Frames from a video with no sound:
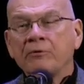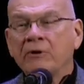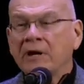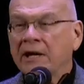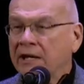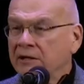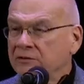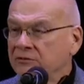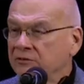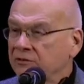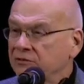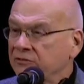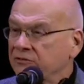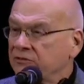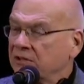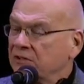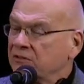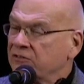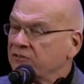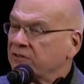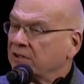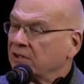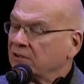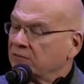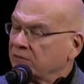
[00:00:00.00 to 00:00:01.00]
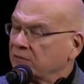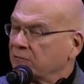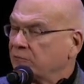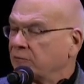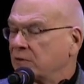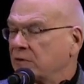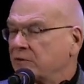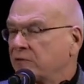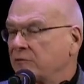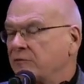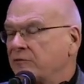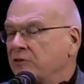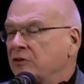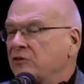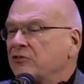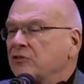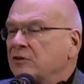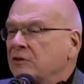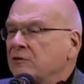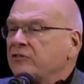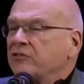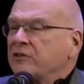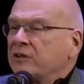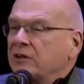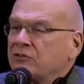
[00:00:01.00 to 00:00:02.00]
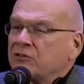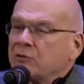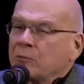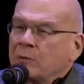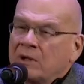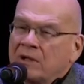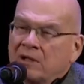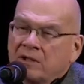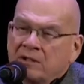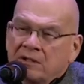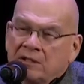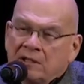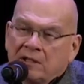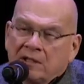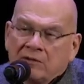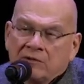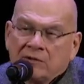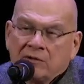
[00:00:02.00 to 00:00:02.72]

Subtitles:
practice and the vision of sexuality